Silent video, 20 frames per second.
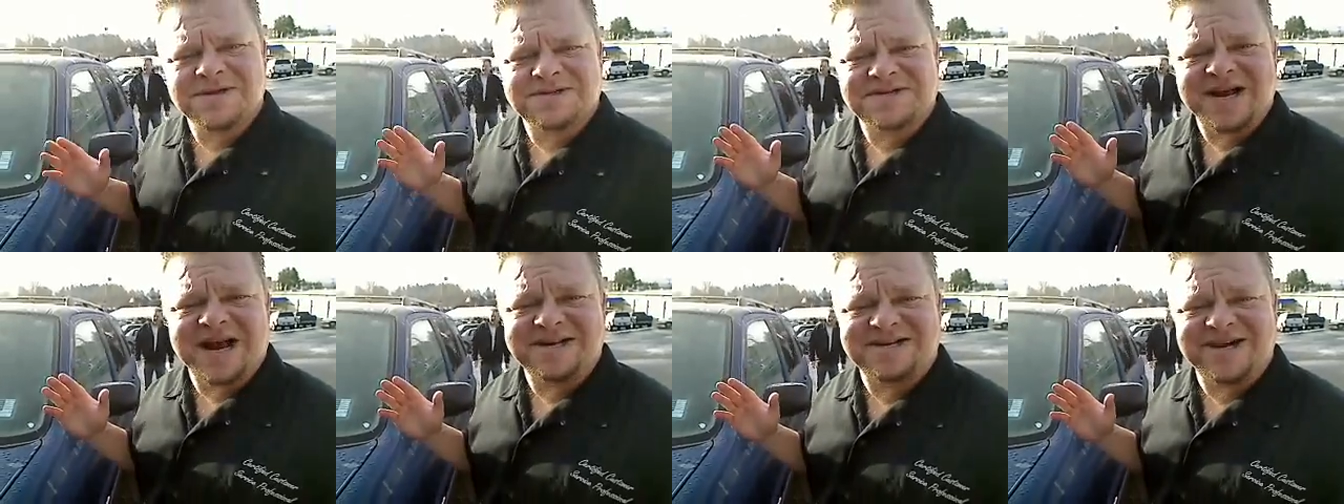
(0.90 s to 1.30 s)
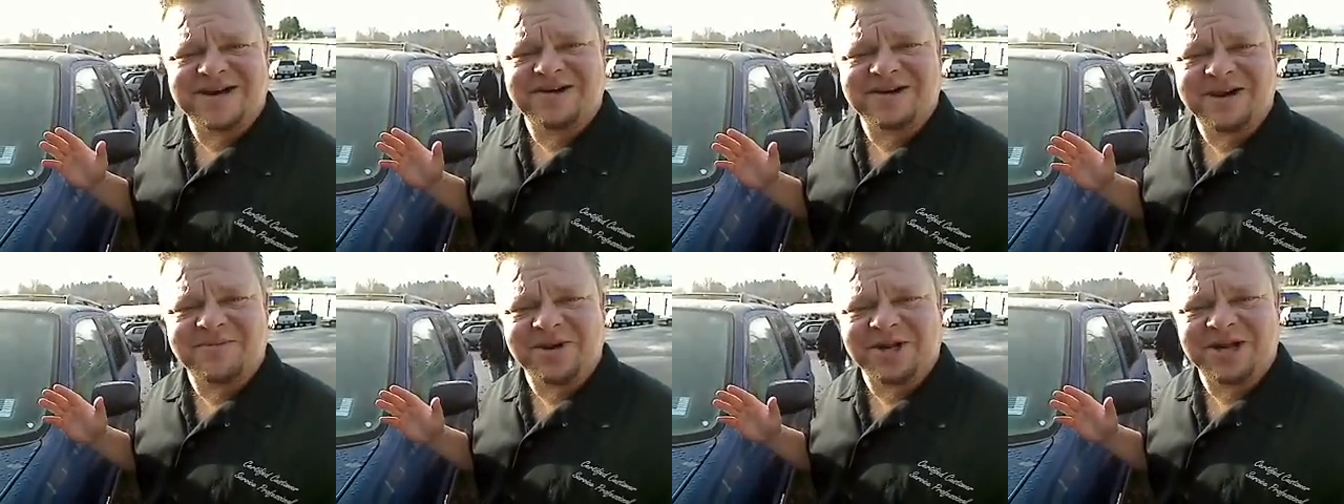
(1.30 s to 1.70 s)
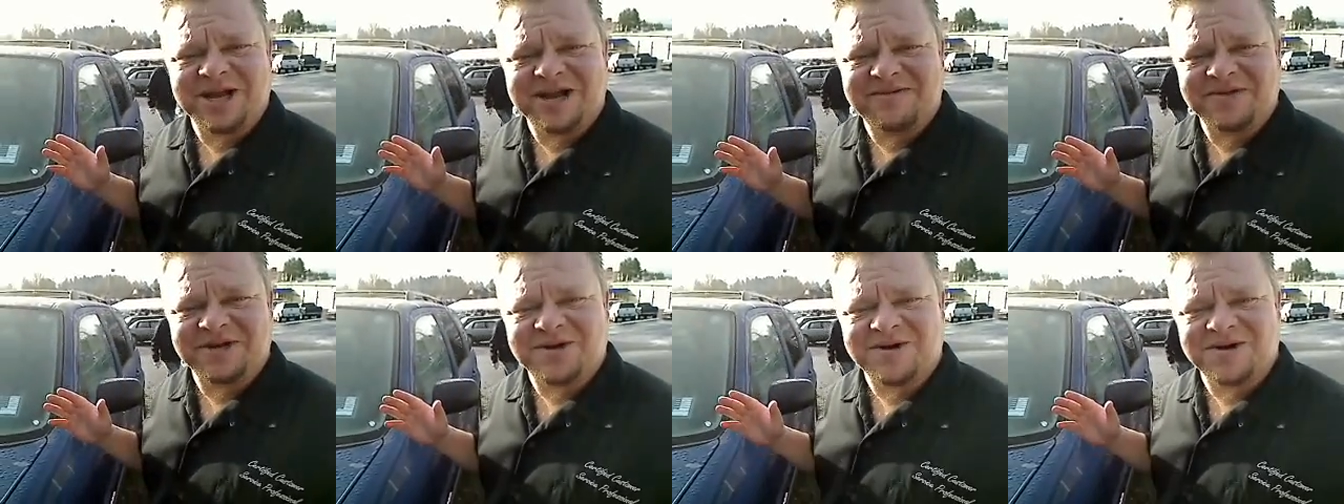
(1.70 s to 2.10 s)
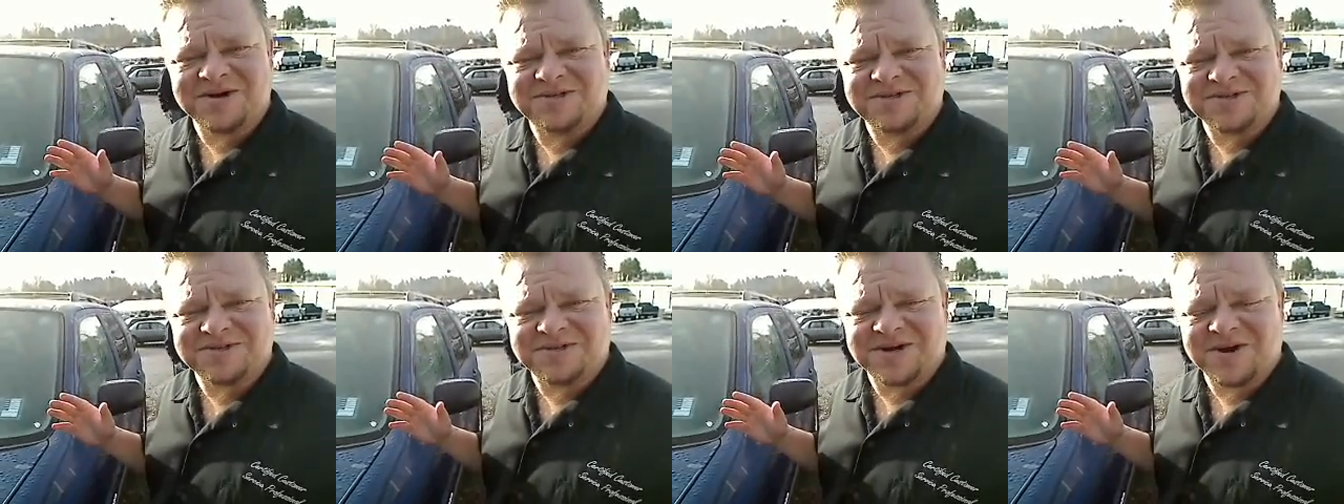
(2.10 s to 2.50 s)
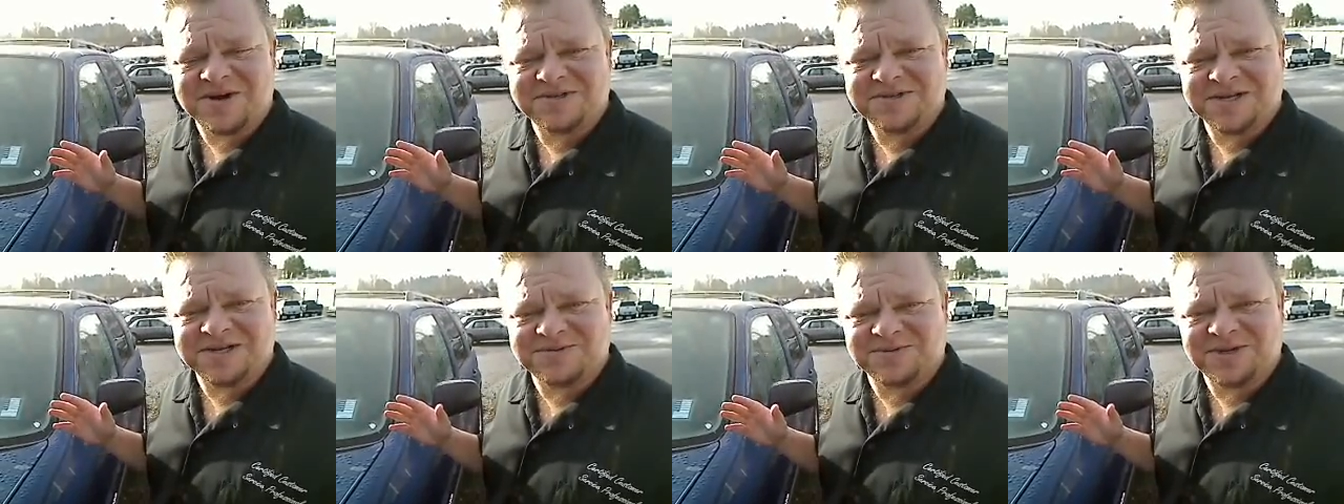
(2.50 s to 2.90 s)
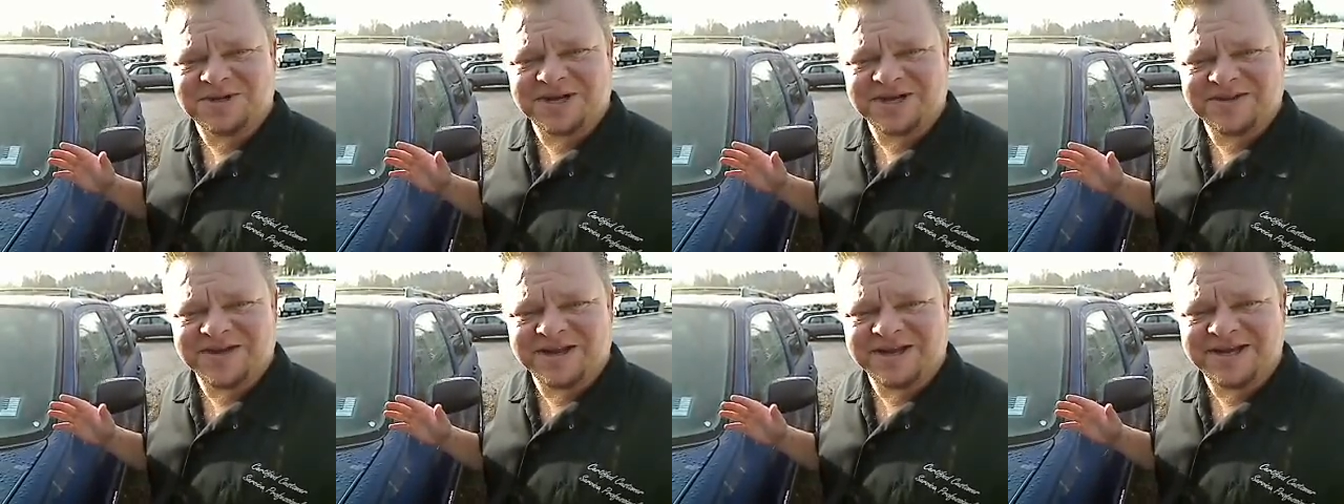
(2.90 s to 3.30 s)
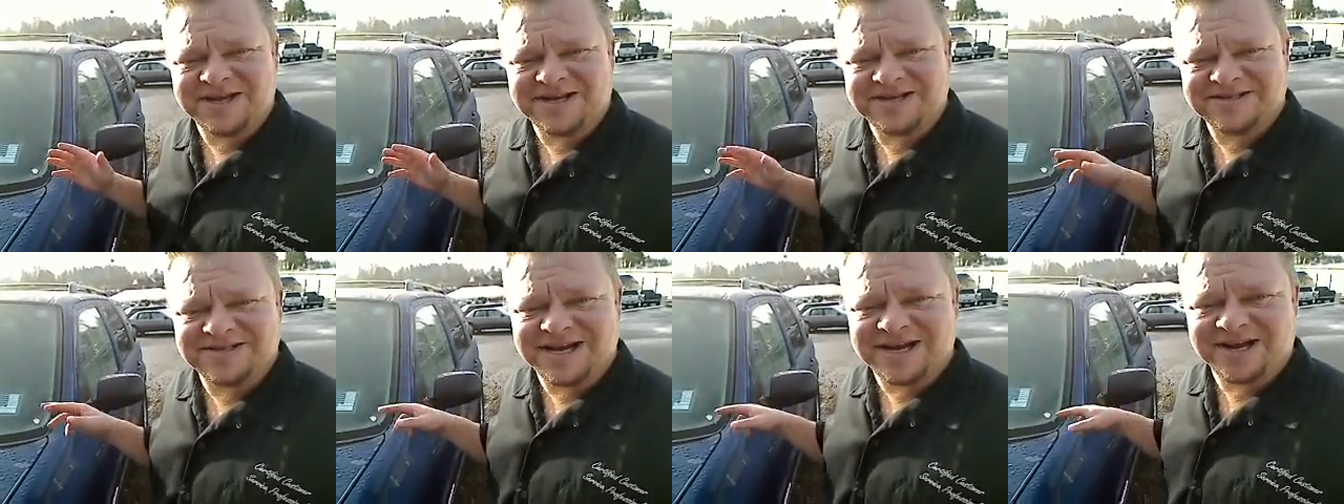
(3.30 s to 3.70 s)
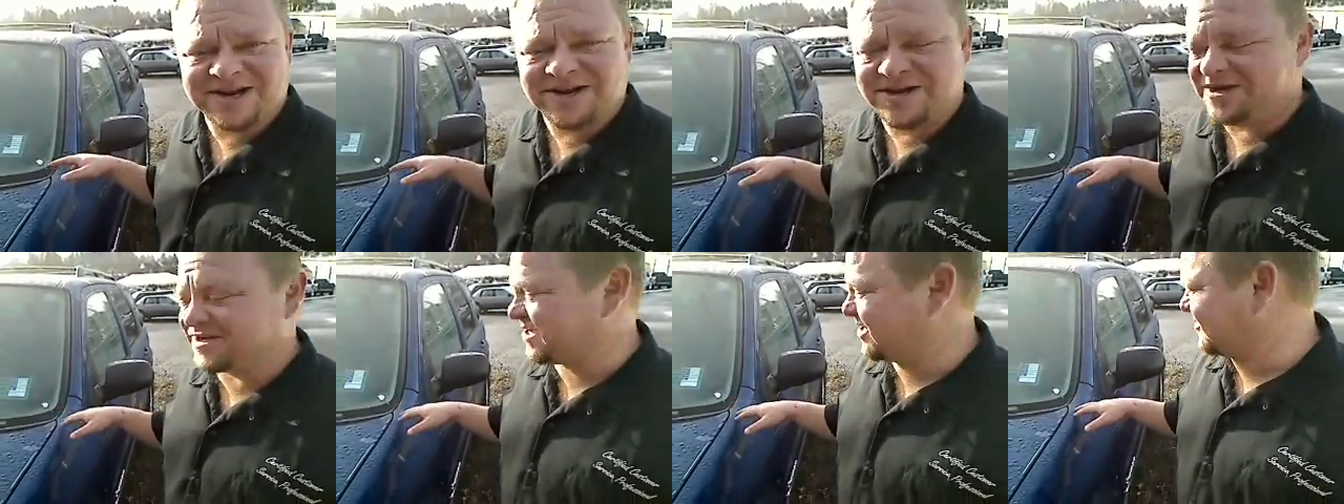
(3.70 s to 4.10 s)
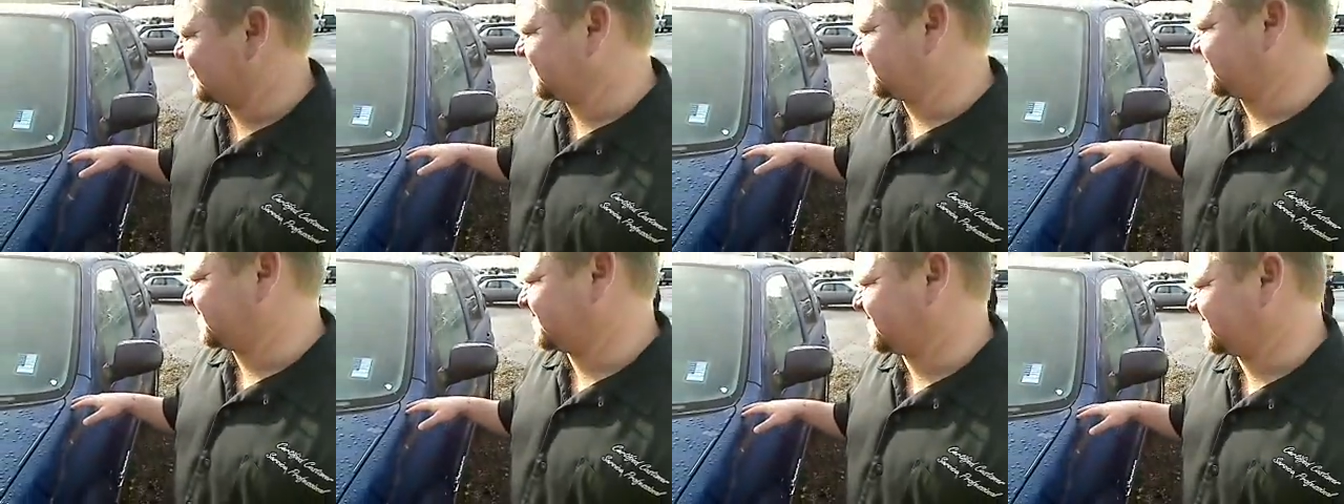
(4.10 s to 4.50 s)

Scott Tanner Company Live at Cars Used Cars. Thanks for clicking that link and taking a look. Here is the